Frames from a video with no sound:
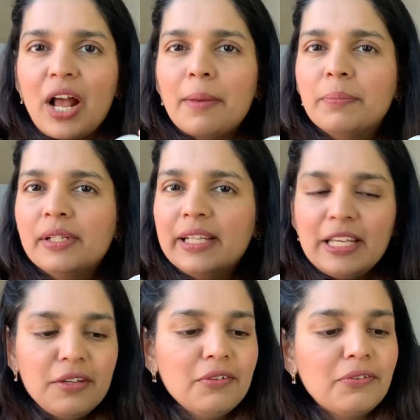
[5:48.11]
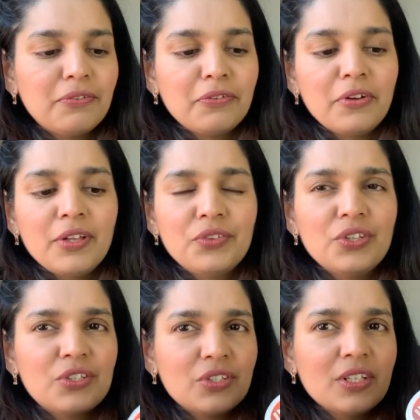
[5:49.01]
I believe
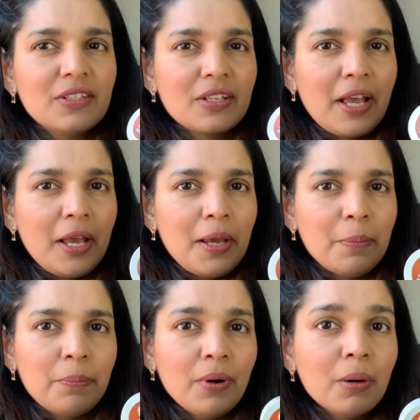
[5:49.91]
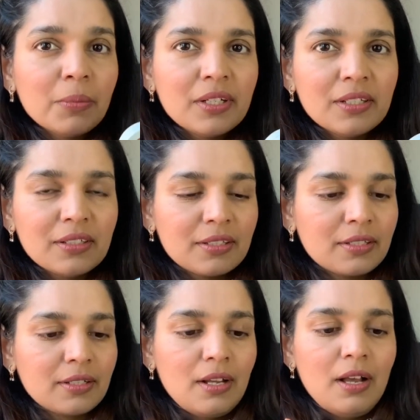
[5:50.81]
this is a
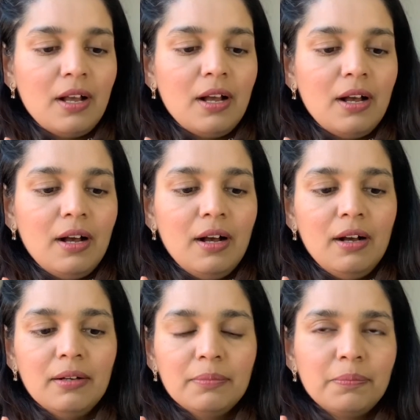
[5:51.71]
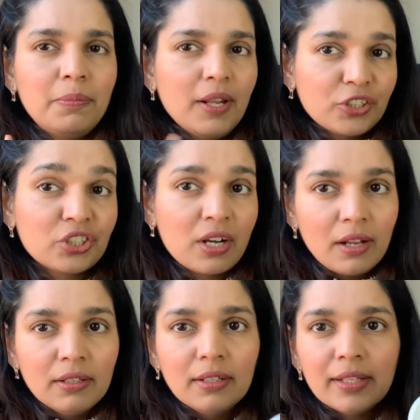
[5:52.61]
permanent uh, blush
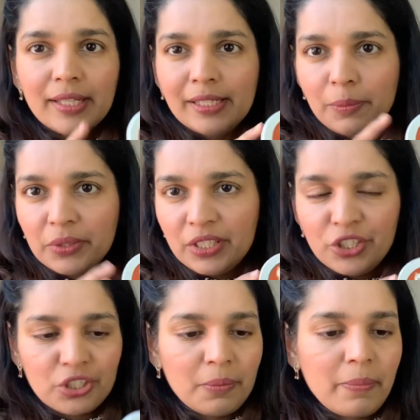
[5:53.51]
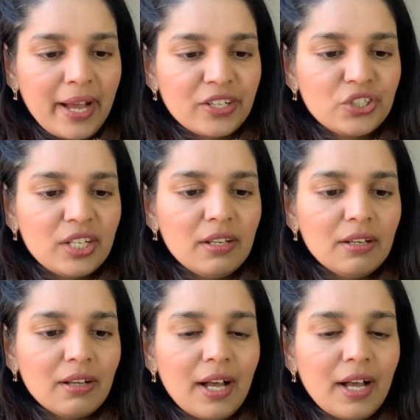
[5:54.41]
color in limited edition packaging.